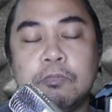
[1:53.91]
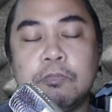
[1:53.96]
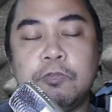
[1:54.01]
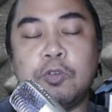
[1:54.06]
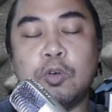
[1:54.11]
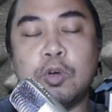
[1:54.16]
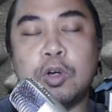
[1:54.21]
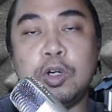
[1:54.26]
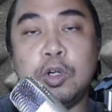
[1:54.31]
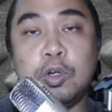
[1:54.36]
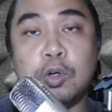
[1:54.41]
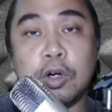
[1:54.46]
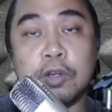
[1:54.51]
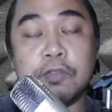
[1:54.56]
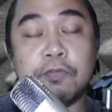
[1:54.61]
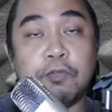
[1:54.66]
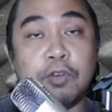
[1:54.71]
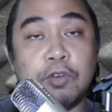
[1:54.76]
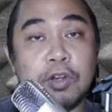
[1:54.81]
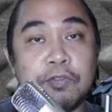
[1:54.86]
for
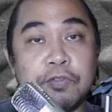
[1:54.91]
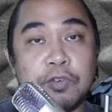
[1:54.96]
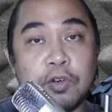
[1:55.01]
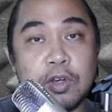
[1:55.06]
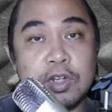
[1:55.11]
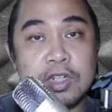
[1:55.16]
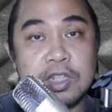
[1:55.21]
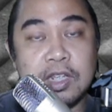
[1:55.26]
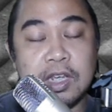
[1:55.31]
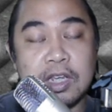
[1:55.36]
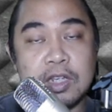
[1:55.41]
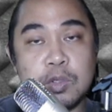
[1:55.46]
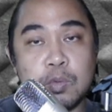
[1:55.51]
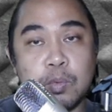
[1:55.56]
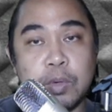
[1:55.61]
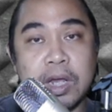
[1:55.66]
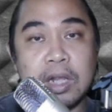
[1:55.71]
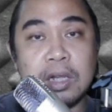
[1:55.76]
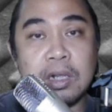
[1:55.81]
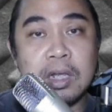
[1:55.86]
Northbourne Frosty as
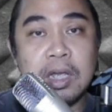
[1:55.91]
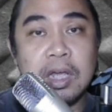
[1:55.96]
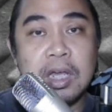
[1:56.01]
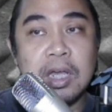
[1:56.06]
well.